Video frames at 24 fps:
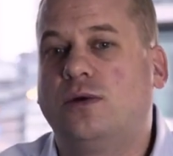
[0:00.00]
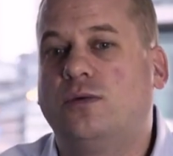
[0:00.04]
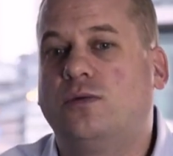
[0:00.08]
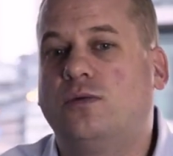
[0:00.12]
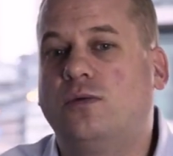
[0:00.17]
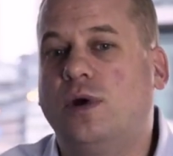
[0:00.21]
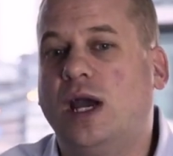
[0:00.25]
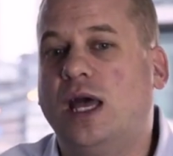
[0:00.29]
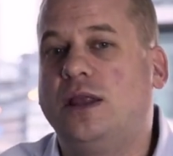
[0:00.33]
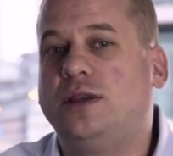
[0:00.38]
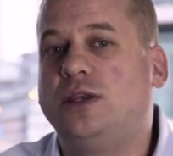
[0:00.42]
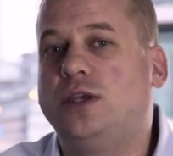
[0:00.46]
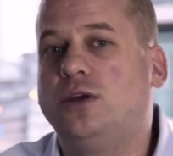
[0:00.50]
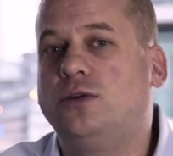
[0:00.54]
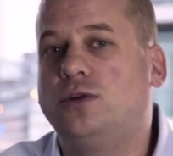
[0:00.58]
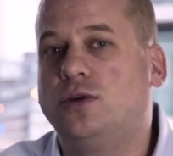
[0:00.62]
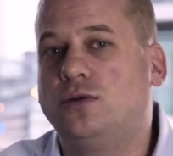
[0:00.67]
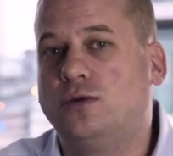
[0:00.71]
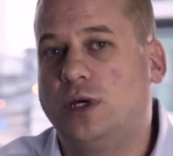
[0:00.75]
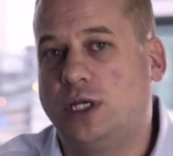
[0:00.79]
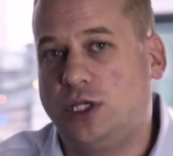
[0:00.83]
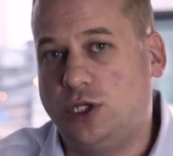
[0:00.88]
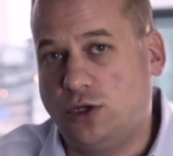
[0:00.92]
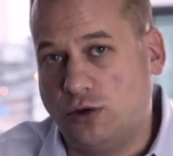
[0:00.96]
when you
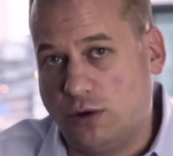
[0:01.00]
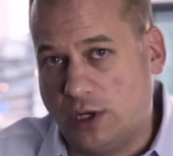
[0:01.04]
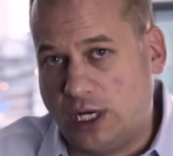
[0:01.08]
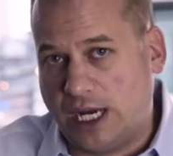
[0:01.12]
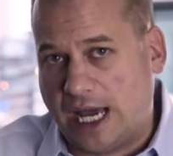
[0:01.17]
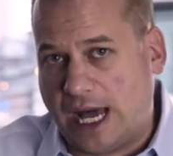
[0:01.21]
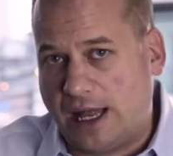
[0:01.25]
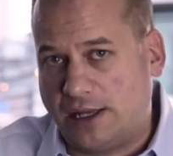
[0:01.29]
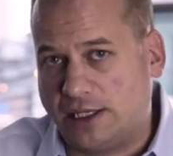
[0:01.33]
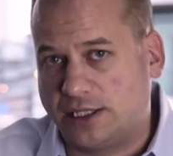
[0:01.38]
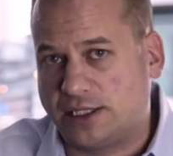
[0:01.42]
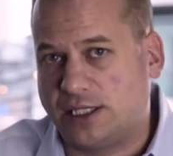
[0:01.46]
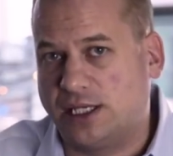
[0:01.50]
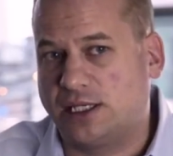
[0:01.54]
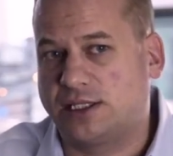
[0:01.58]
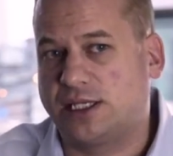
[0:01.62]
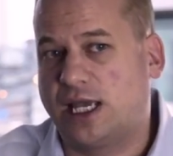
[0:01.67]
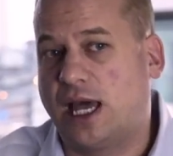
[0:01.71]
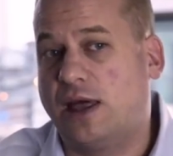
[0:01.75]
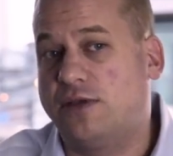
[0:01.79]
do a urinalysis,